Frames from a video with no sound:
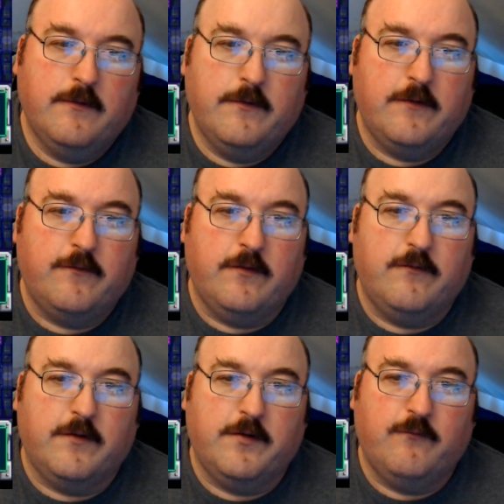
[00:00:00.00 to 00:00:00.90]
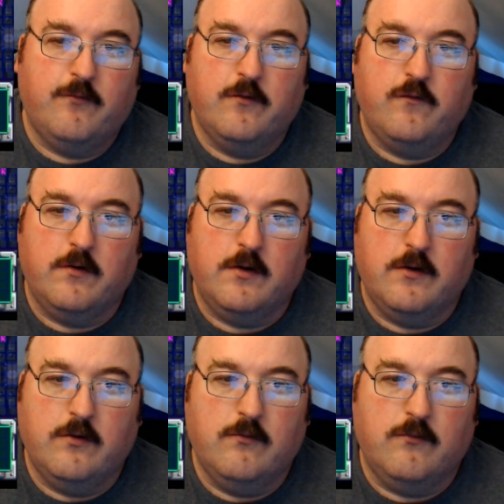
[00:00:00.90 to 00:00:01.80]
This is unfortunate
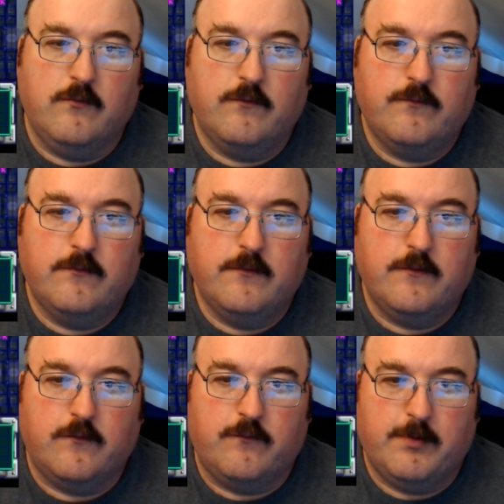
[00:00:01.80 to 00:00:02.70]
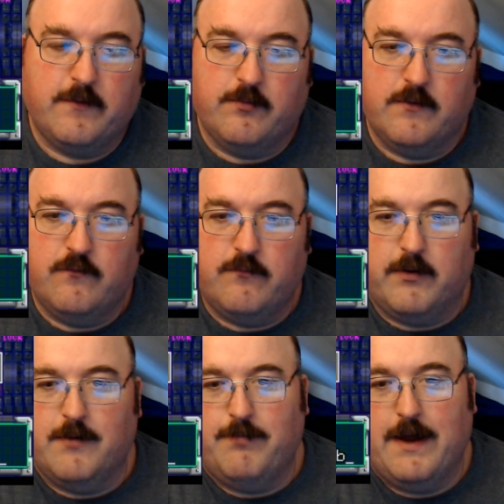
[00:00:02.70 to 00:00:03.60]
news. The specimens
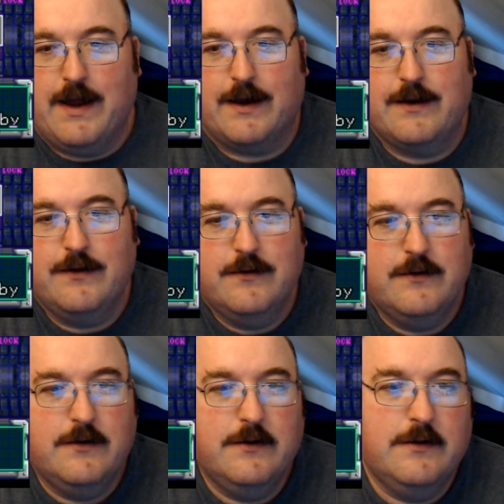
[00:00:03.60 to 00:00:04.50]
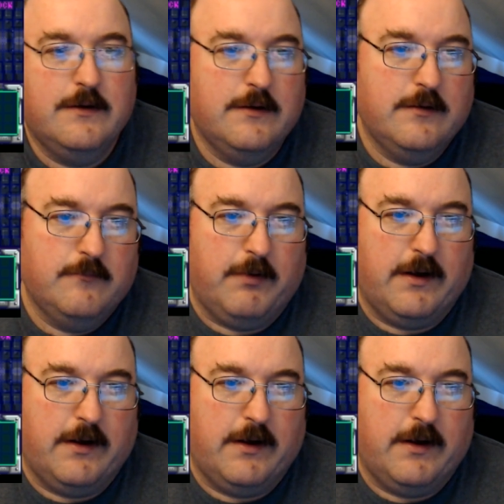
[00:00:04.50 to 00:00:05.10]
brought back by